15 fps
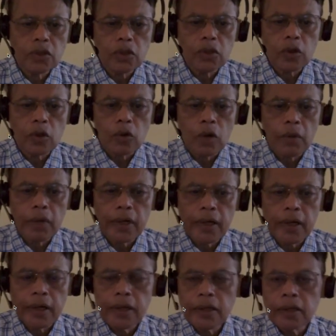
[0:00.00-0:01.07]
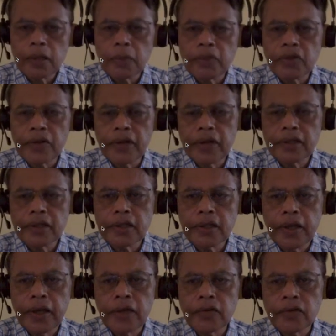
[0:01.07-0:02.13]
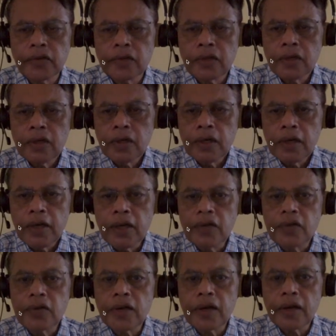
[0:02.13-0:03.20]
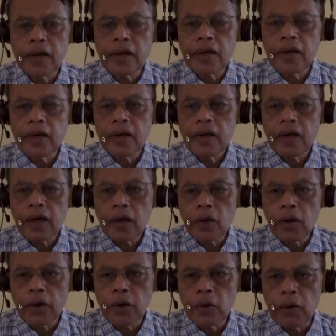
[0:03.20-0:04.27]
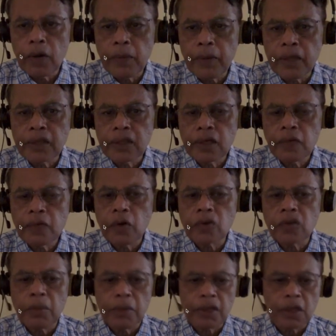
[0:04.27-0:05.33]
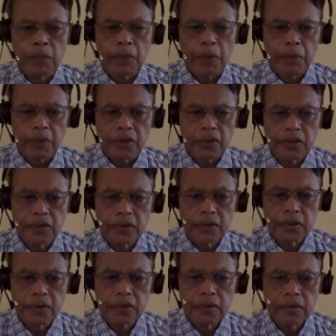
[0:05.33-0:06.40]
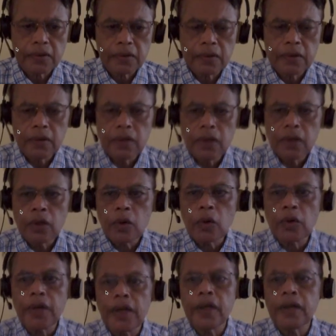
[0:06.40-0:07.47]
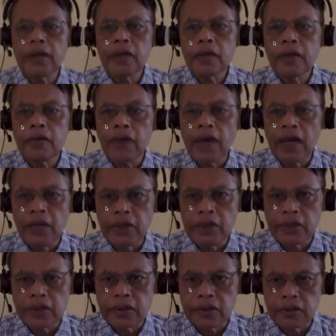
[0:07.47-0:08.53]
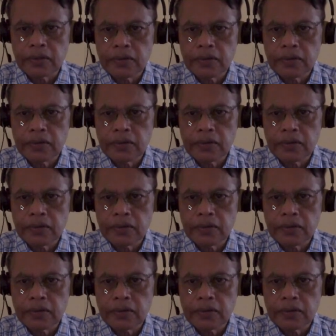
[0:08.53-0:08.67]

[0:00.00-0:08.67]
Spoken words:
Commonly, the presentation is incidental recording of blood pressure for some other purpose. Routine evaluation.